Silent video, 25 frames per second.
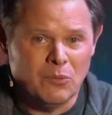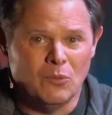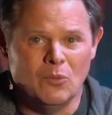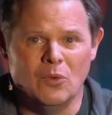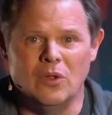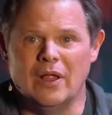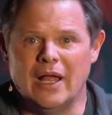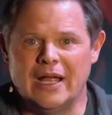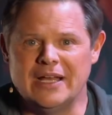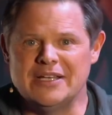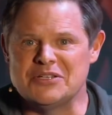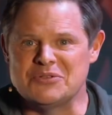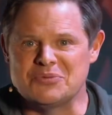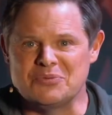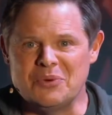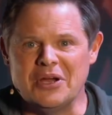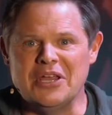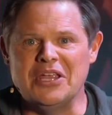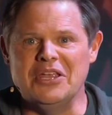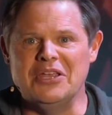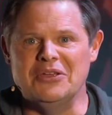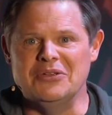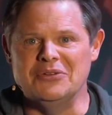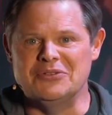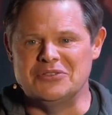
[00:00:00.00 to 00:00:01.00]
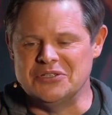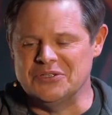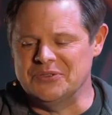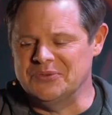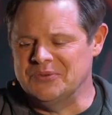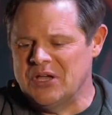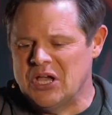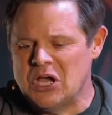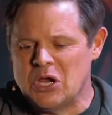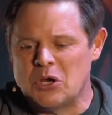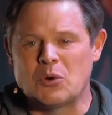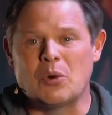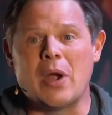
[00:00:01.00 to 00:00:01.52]
well, I just want you to
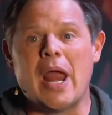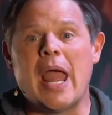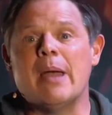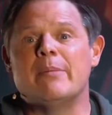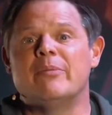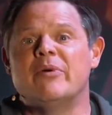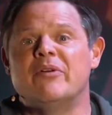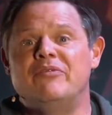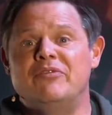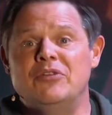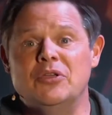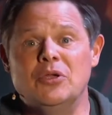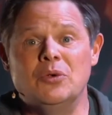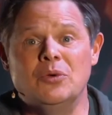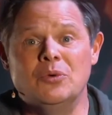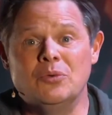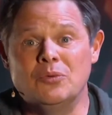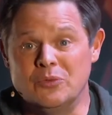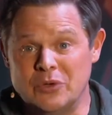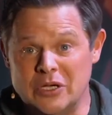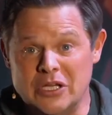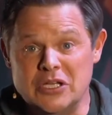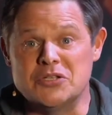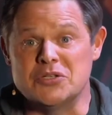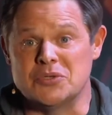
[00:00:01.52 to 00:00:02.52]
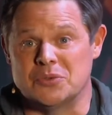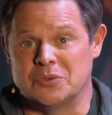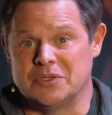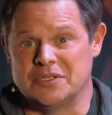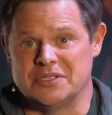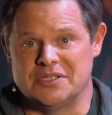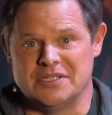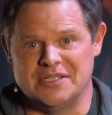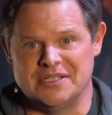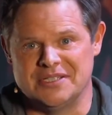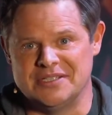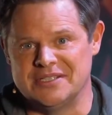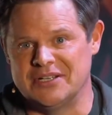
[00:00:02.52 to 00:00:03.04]
grab a few
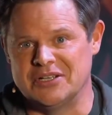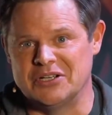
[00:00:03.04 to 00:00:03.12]
resources.